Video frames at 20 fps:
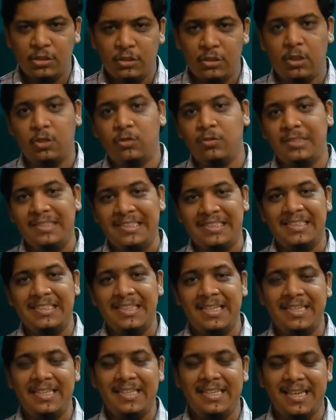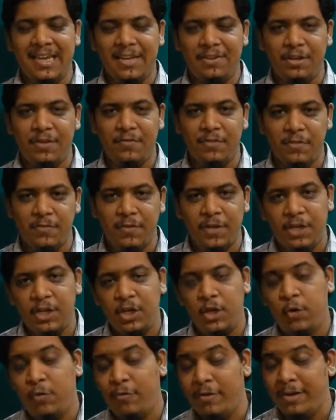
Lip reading: So this is it, the end of the video.